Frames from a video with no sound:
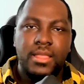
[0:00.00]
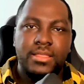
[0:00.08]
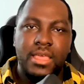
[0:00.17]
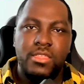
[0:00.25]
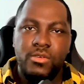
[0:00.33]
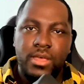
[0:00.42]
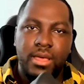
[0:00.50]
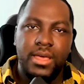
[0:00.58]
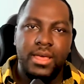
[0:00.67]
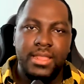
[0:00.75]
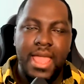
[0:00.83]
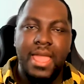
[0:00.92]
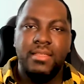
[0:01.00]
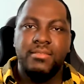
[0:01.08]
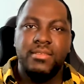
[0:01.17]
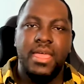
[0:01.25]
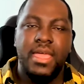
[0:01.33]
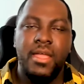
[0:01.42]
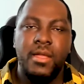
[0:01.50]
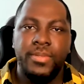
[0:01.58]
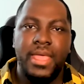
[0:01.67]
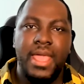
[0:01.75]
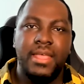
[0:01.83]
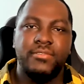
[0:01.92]
that you can connect to the
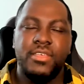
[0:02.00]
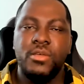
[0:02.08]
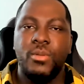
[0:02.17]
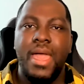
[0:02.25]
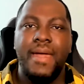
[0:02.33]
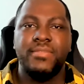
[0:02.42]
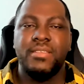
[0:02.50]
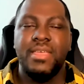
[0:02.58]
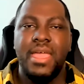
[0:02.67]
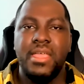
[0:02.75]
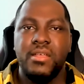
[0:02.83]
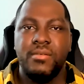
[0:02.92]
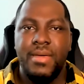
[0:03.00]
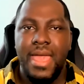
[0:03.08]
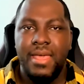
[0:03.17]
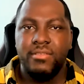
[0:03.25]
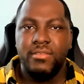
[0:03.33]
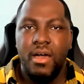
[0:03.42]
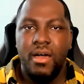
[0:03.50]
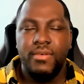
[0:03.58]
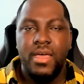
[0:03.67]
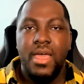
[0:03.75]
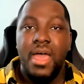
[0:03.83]
airplane so you don't have to take your mask off.